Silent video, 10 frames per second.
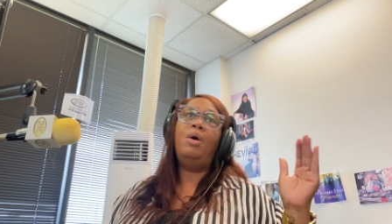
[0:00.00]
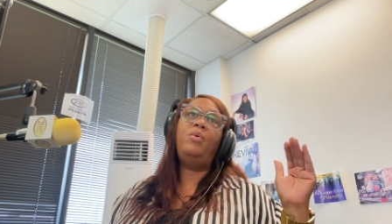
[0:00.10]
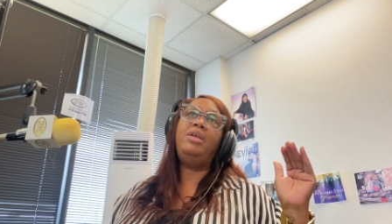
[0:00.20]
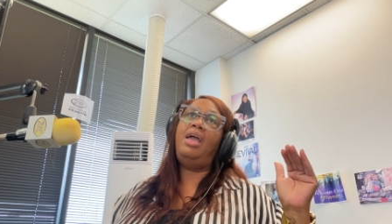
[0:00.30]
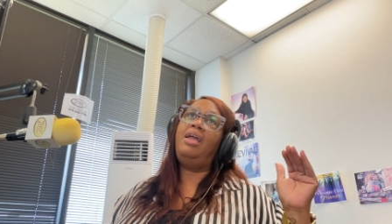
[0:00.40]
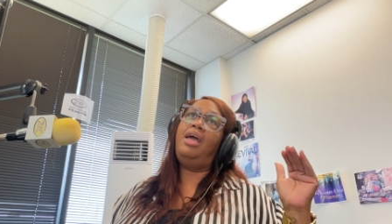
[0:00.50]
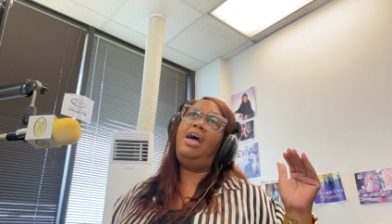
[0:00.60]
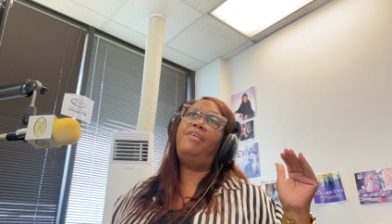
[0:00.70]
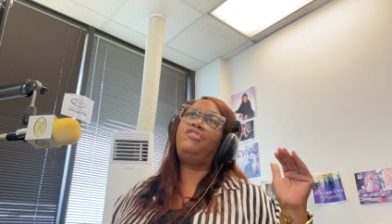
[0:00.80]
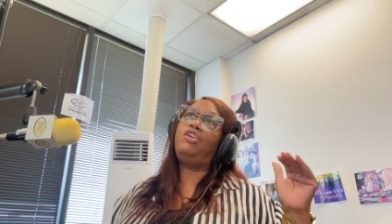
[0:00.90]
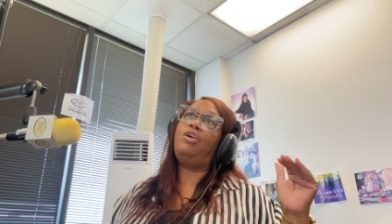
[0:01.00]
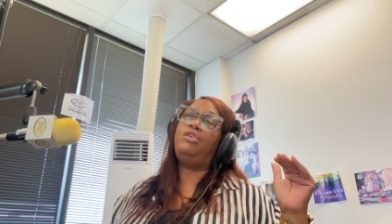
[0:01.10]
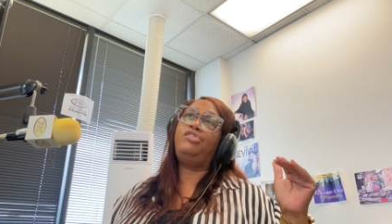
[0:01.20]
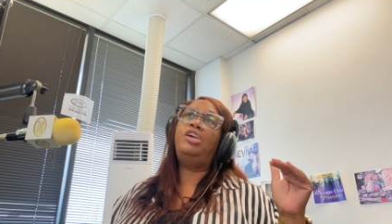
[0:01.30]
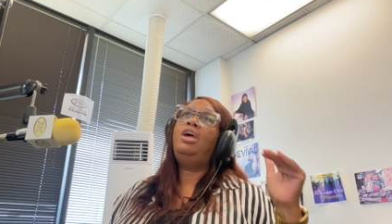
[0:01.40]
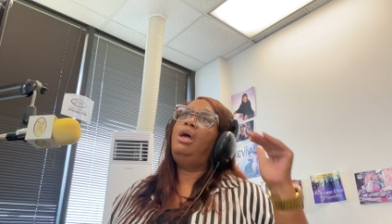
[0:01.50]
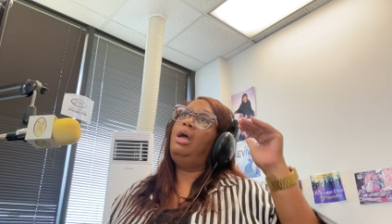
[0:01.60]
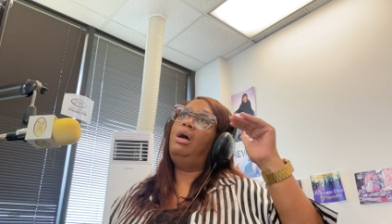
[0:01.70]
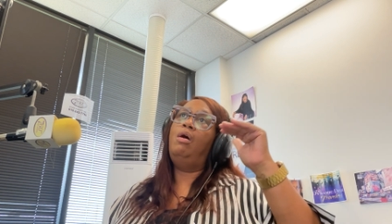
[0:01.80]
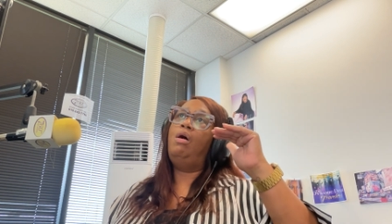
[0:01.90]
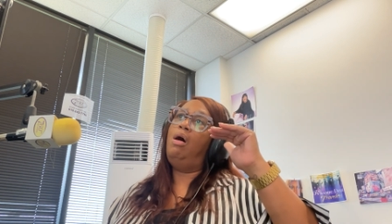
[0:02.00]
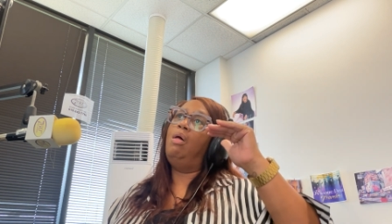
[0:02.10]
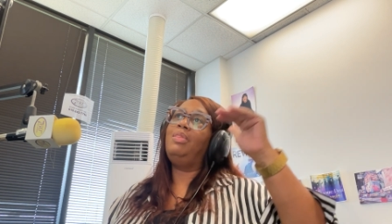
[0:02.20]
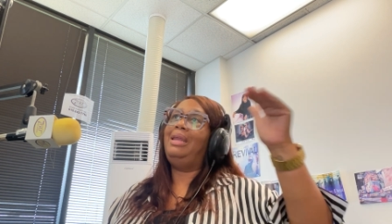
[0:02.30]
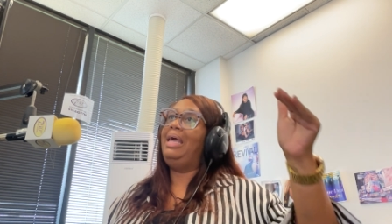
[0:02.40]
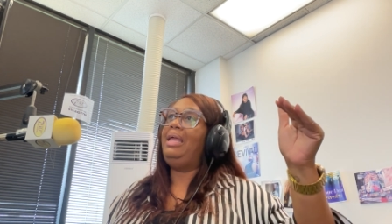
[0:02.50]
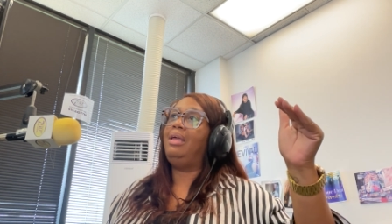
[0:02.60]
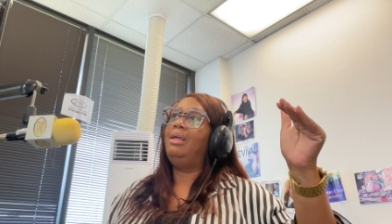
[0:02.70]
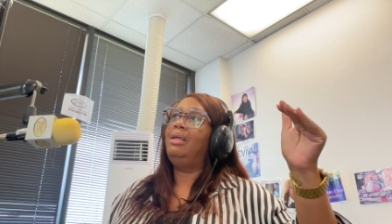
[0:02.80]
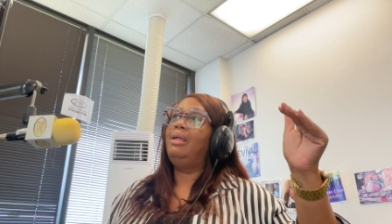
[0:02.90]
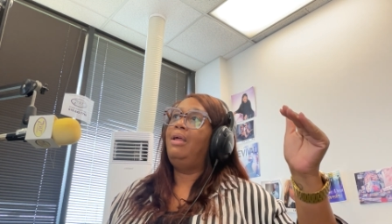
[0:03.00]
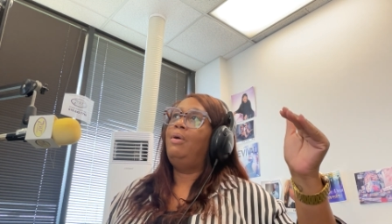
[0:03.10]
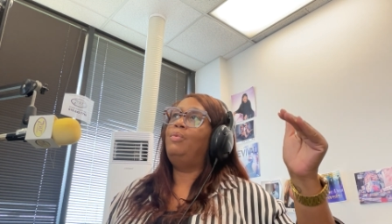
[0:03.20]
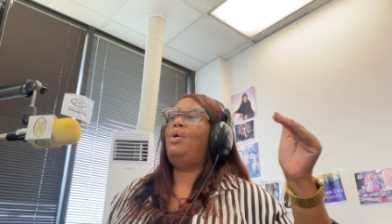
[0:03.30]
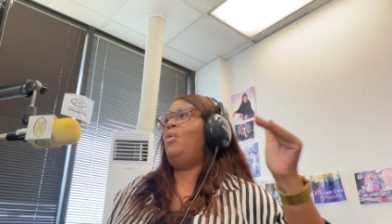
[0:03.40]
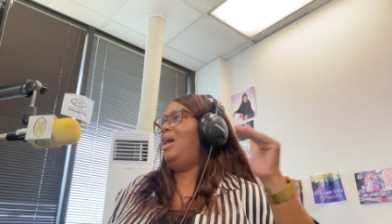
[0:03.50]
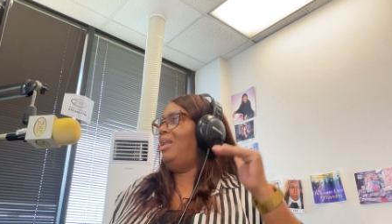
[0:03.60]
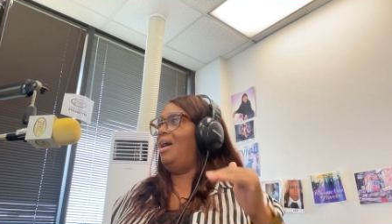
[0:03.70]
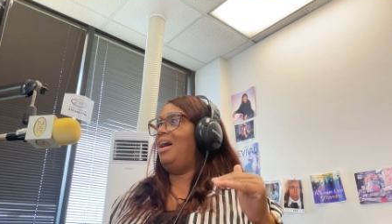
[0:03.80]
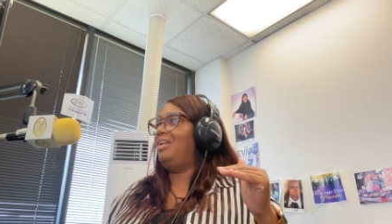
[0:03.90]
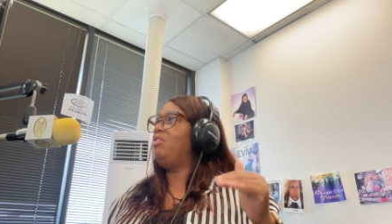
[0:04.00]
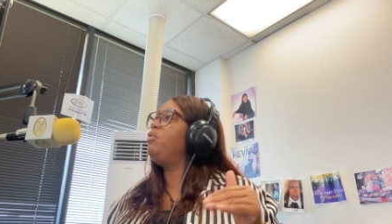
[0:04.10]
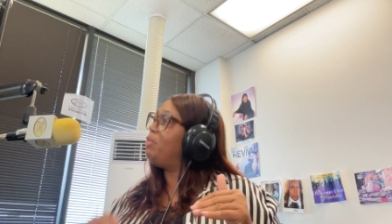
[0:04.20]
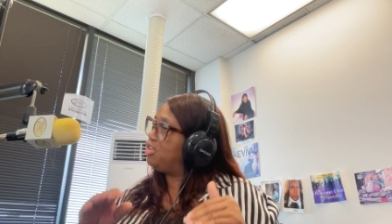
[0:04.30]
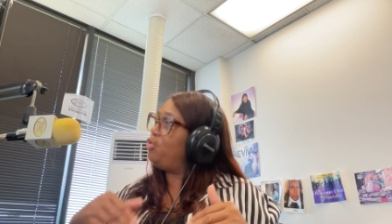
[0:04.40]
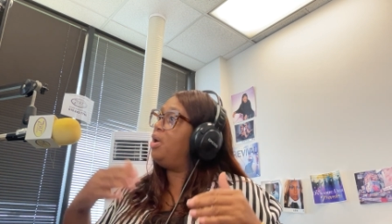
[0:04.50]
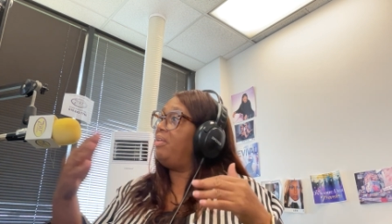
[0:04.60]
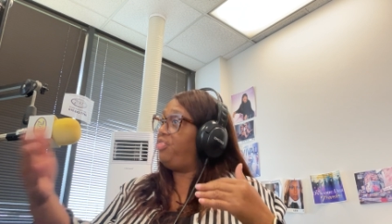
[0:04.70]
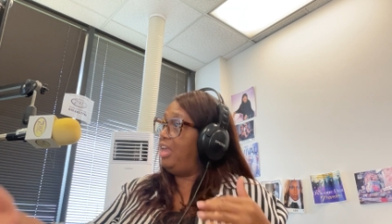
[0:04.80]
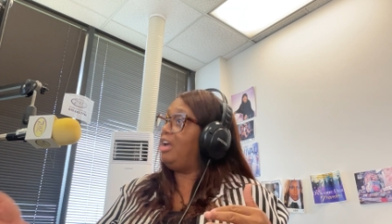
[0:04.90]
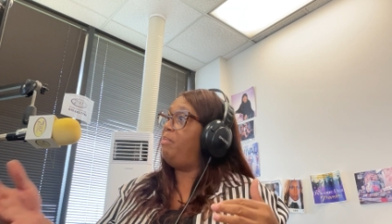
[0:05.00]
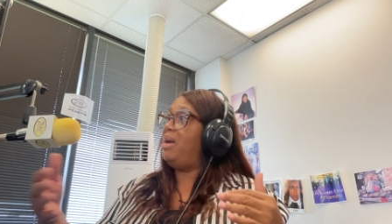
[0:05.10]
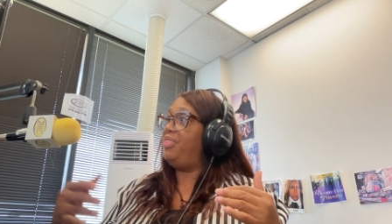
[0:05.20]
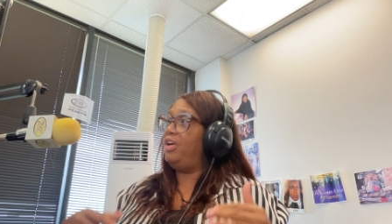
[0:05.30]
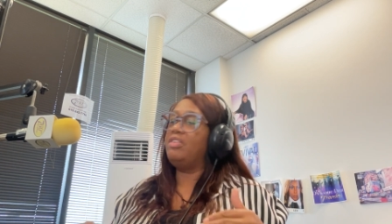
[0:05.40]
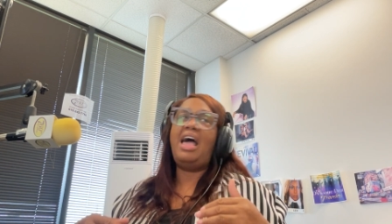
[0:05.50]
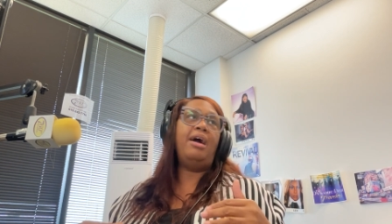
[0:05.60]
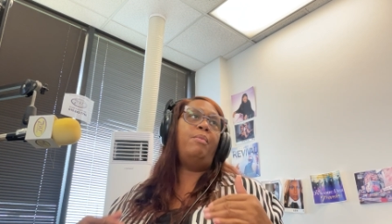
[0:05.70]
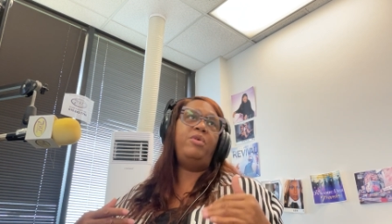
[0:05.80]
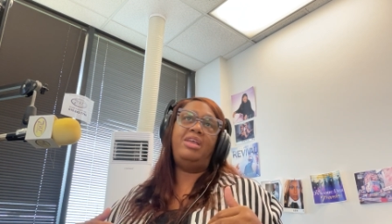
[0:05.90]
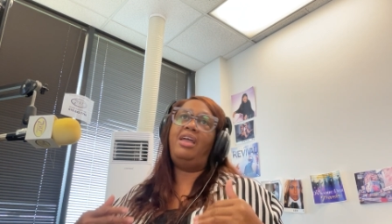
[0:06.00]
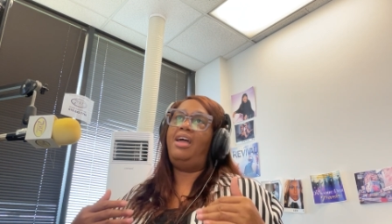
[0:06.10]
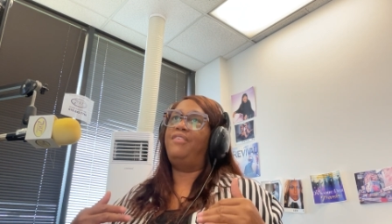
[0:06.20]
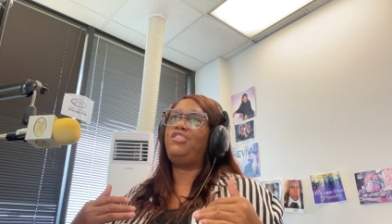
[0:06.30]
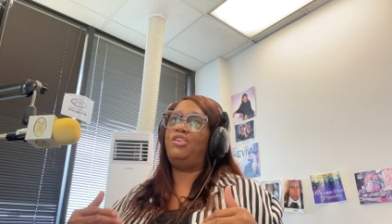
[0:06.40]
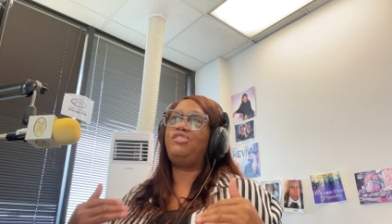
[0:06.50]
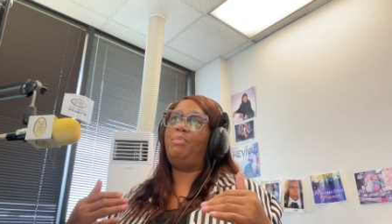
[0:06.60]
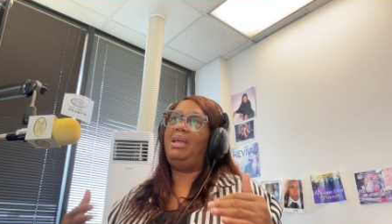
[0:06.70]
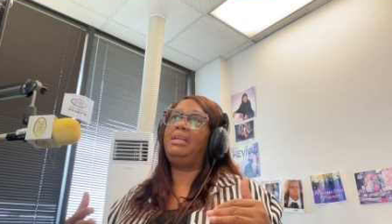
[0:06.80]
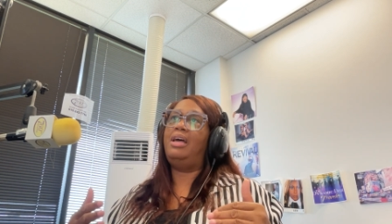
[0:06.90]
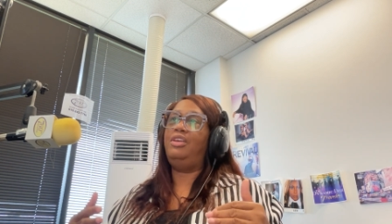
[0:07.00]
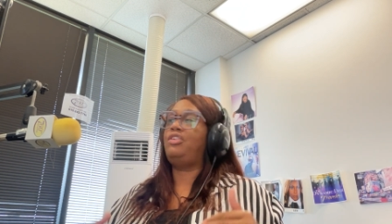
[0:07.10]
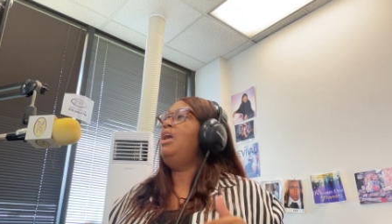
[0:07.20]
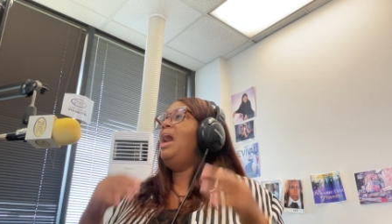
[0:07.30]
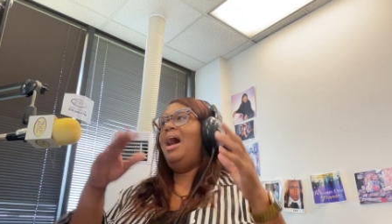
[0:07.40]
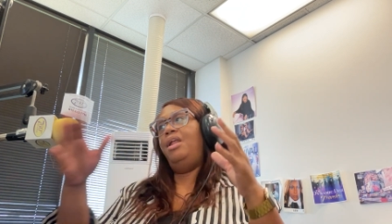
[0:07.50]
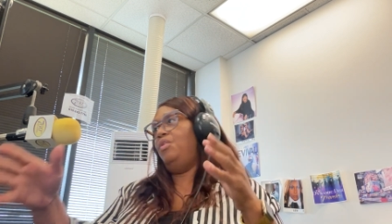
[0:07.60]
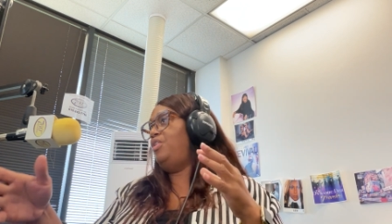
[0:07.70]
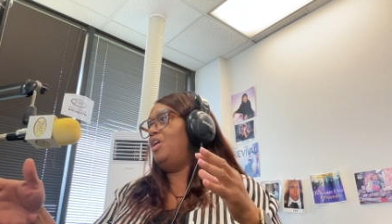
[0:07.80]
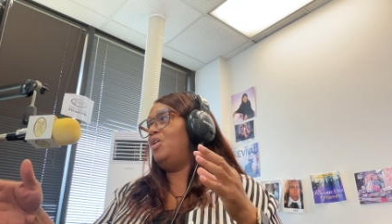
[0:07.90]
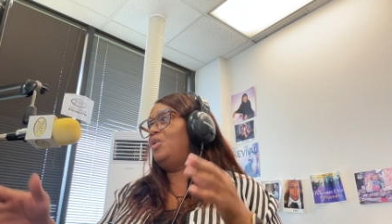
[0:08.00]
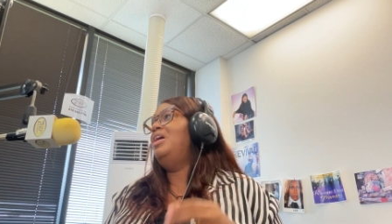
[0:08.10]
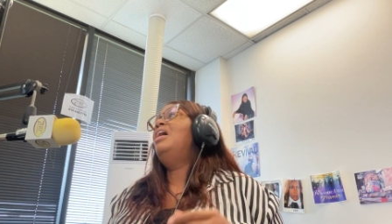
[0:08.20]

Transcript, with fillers: we can't have church on, on the lake. Well, why not? But you want to think about those. How come we can't have church in McDonald's? I don't know